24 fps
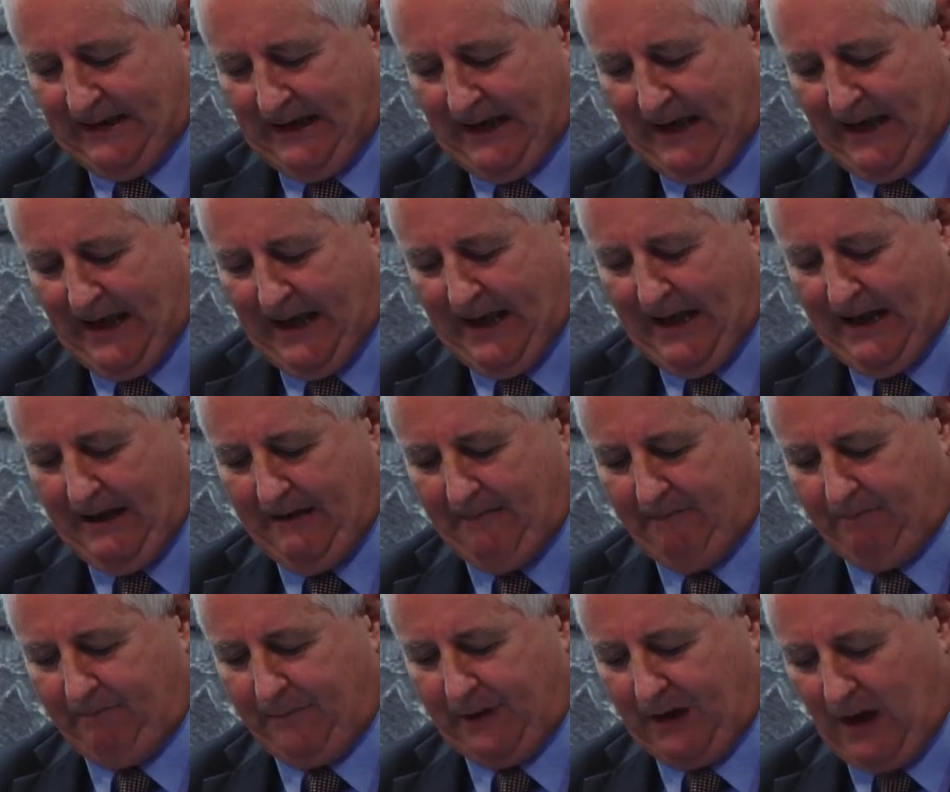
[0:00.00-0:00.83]

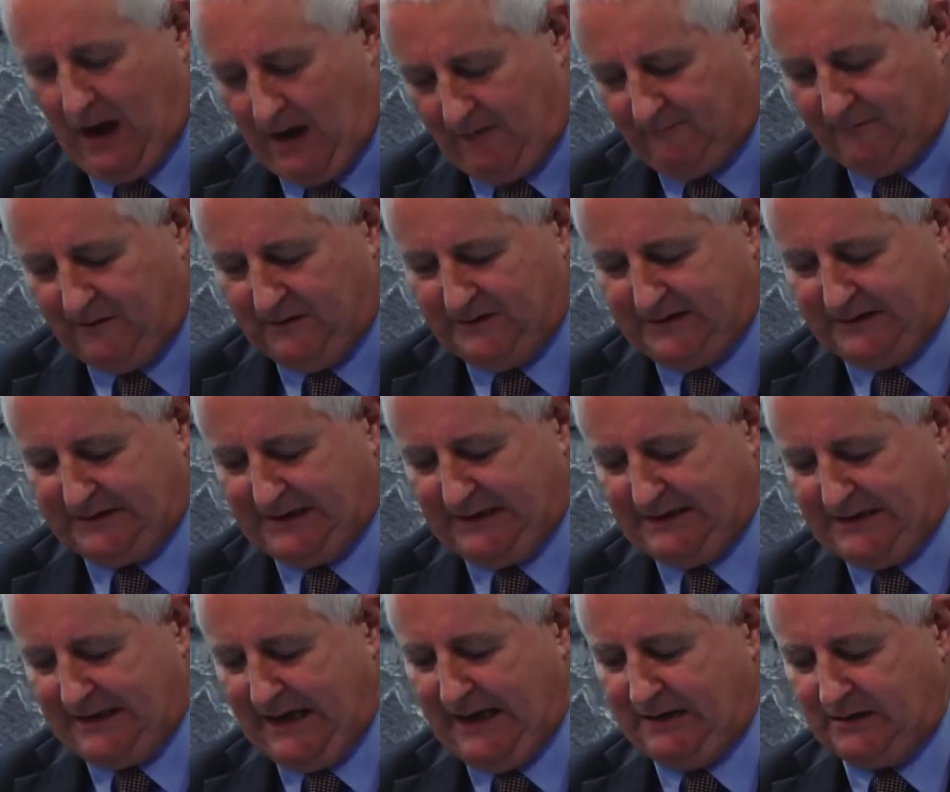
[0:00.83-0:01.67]
The conference, as
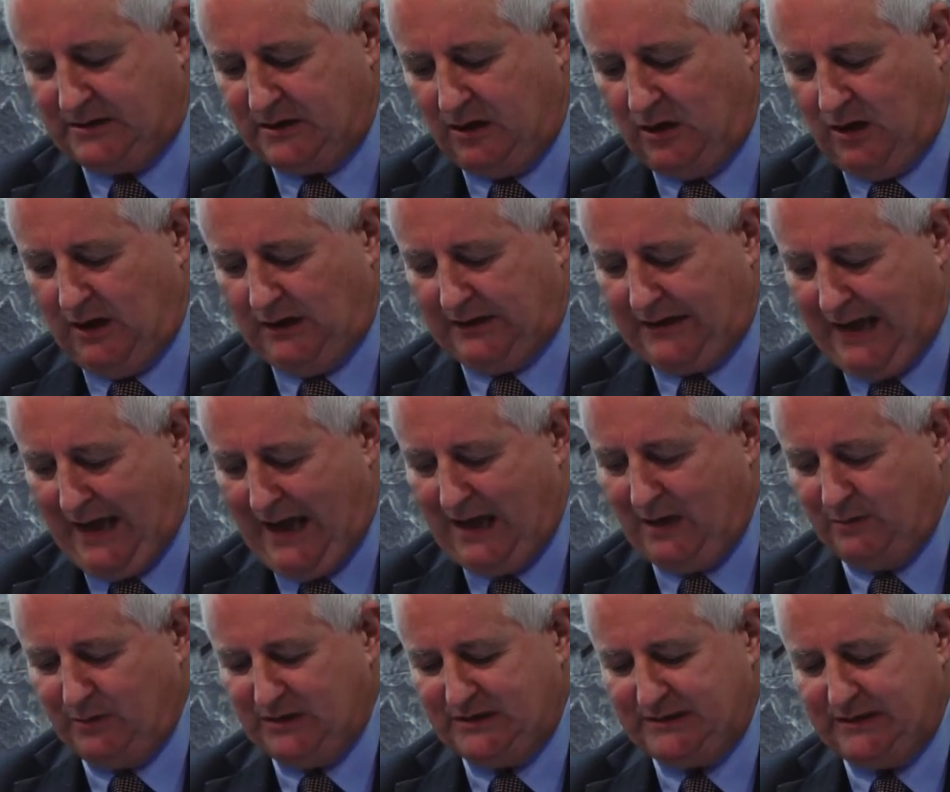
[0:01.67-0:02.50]
I said, is called
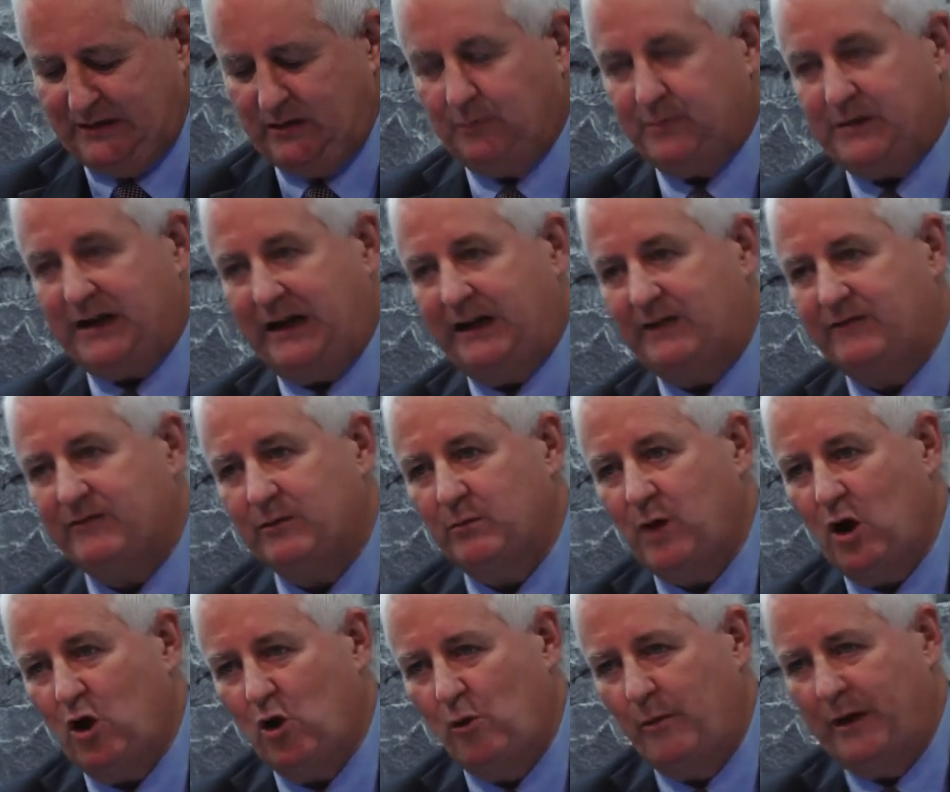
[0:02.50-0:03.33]
Cannabis, an Update
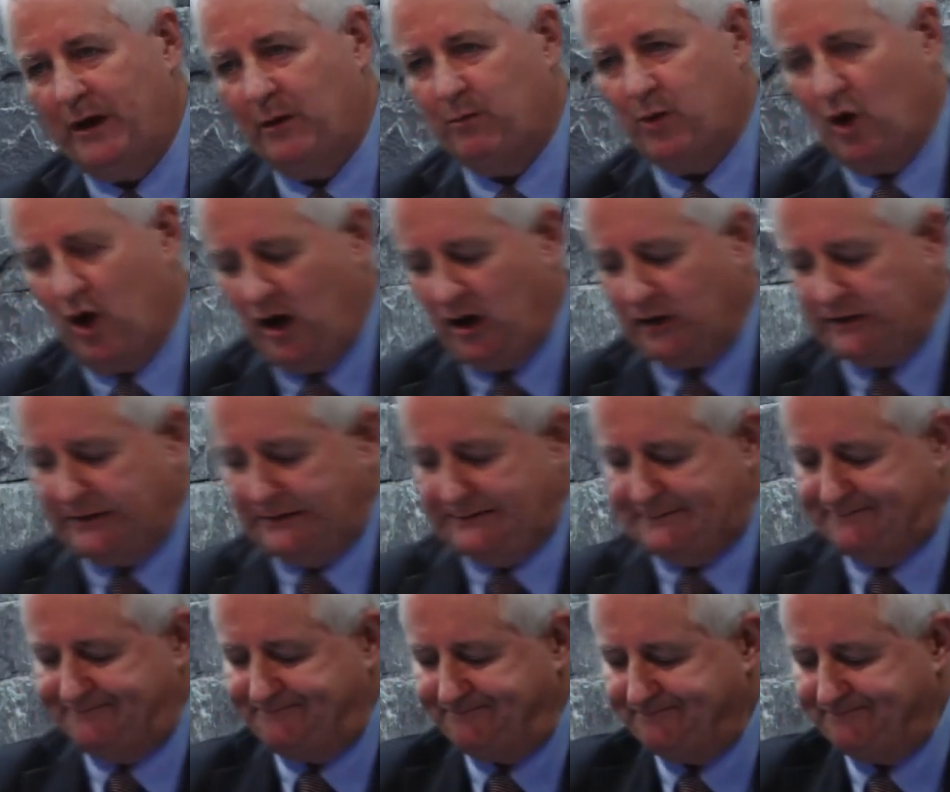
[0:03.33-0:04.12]
from Home and Abroad.